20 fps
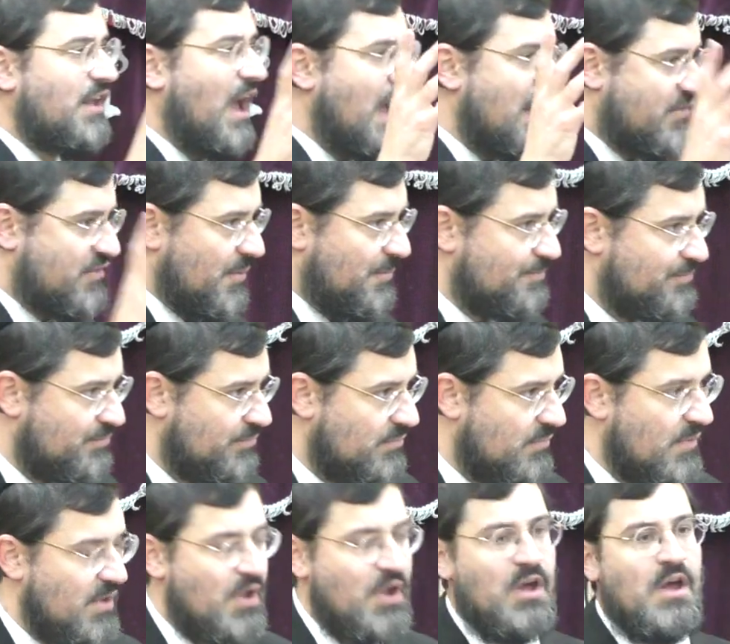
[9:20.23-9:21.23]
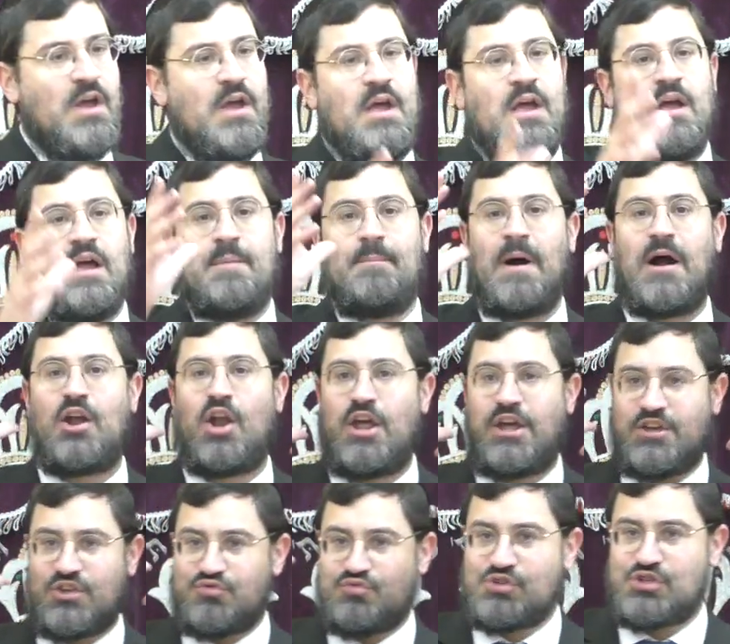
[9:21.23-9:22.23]
item.
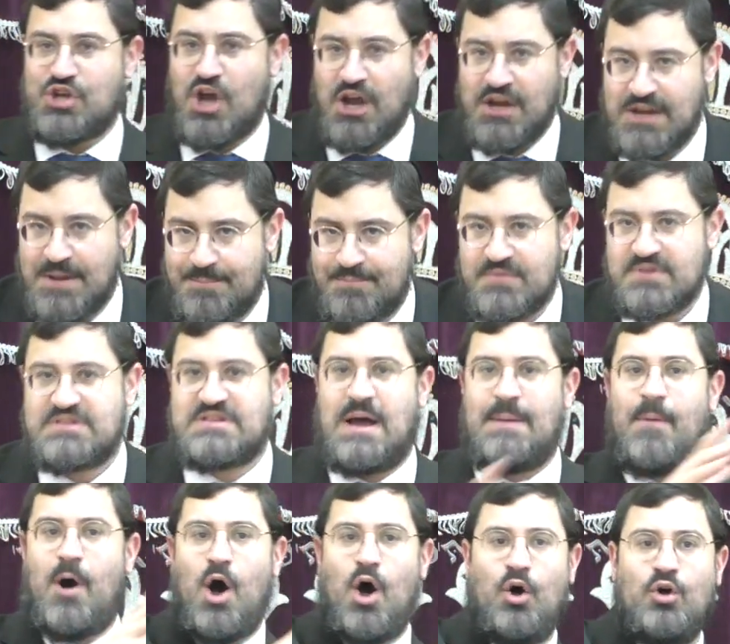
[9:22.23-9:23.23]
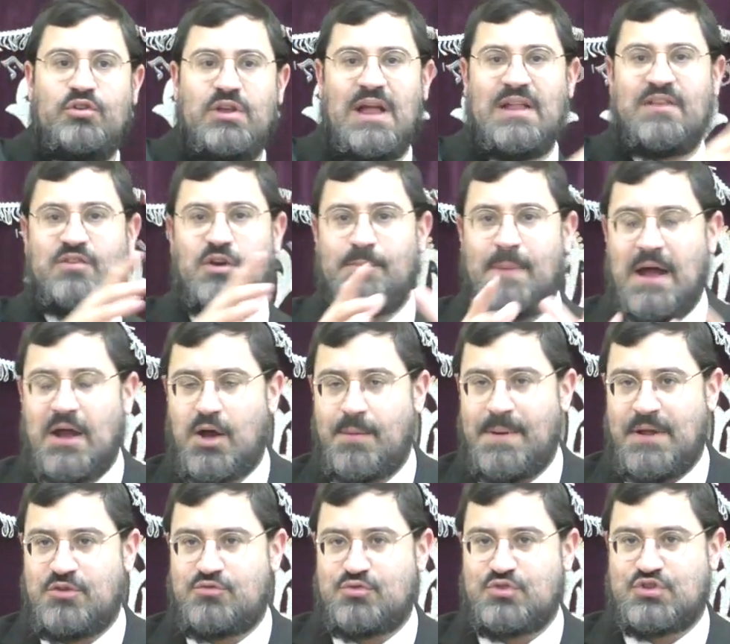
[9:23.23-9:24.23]
Machlokes rishonim. Some hold until Michael
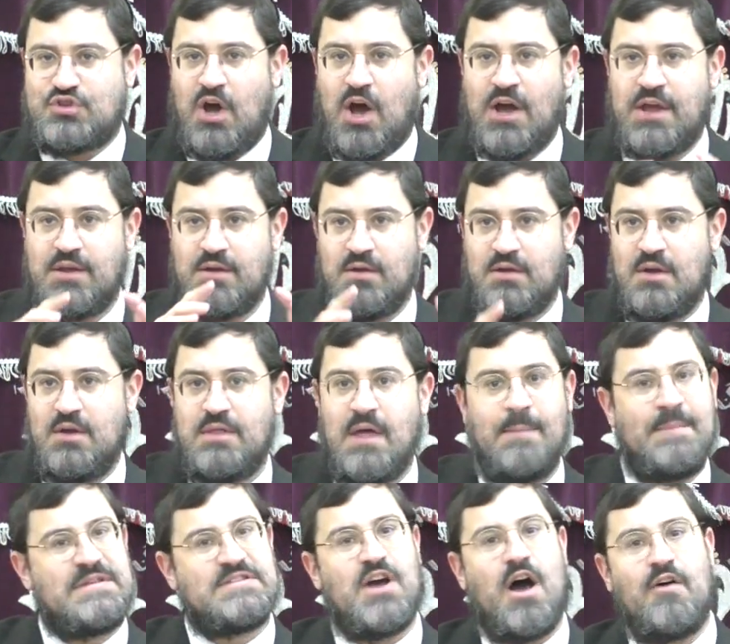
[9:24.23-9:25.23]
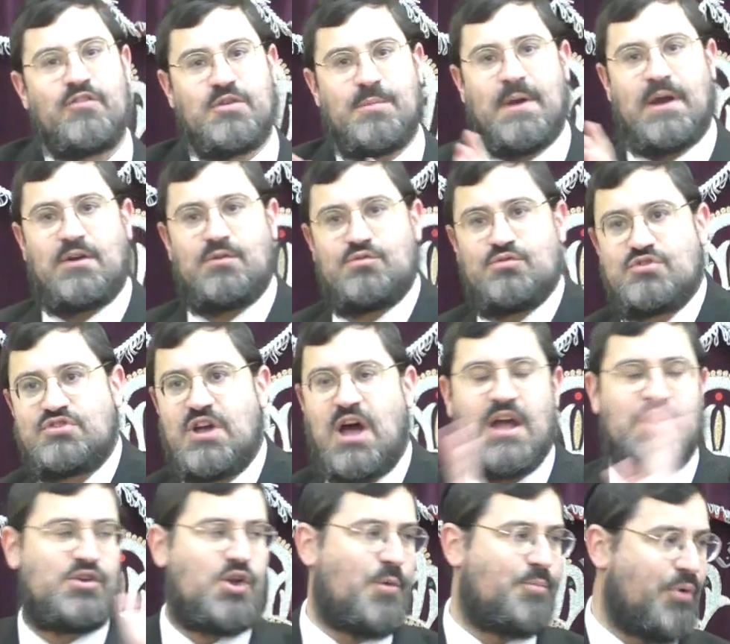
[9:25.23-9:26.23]
ben Drusai. That means after Michael ben
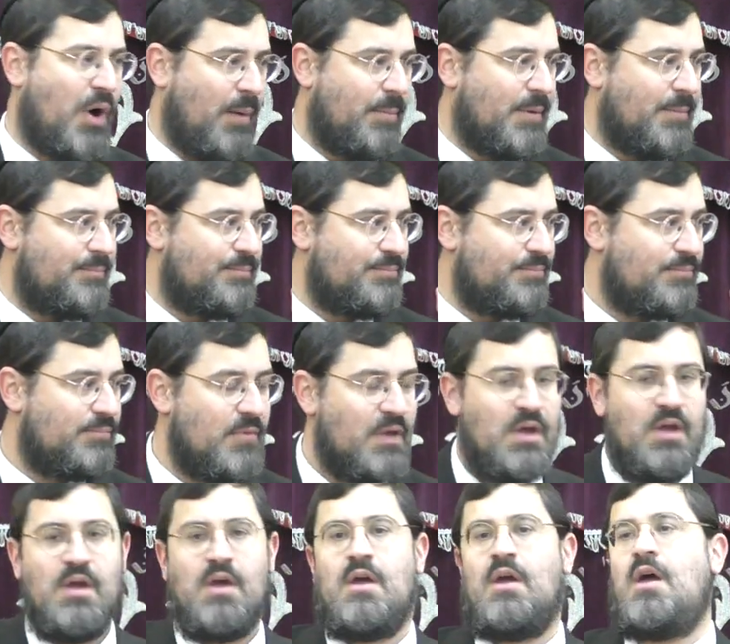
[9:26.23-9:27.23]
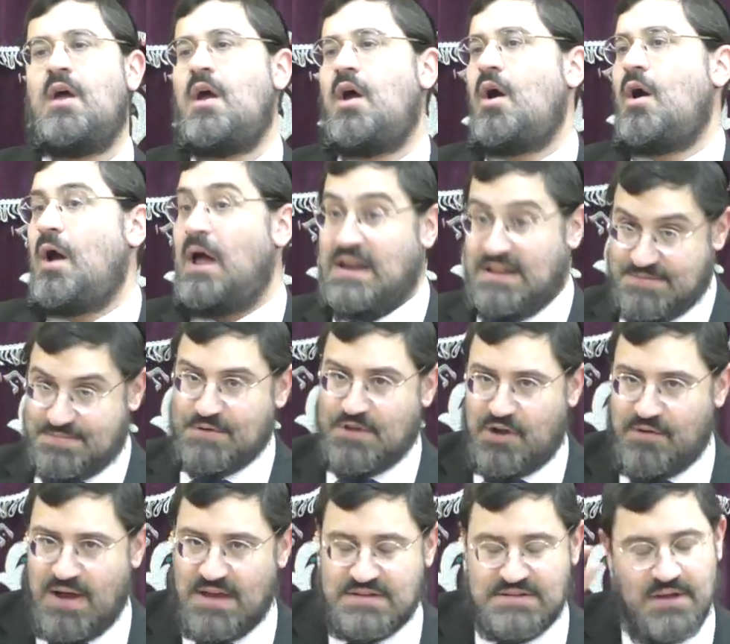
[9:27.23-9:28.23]
Drusai, no problem. At least
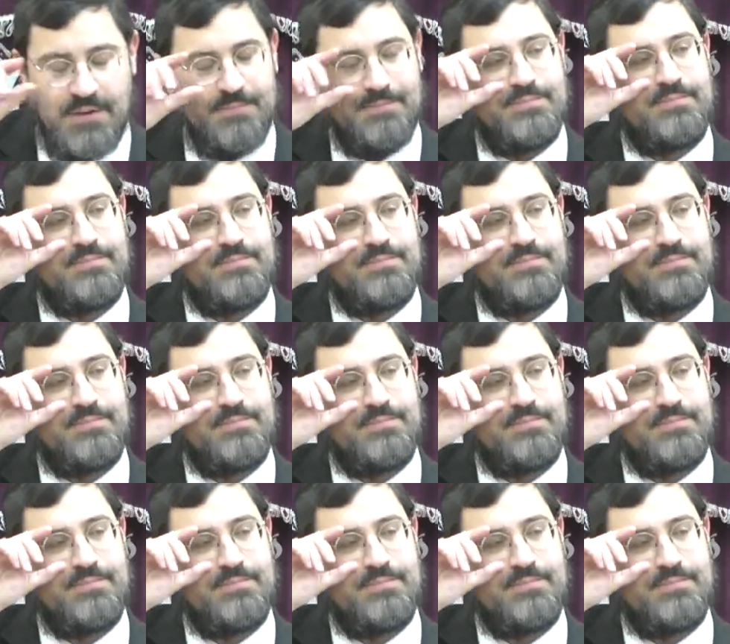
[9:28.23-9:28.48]
b'daraisa.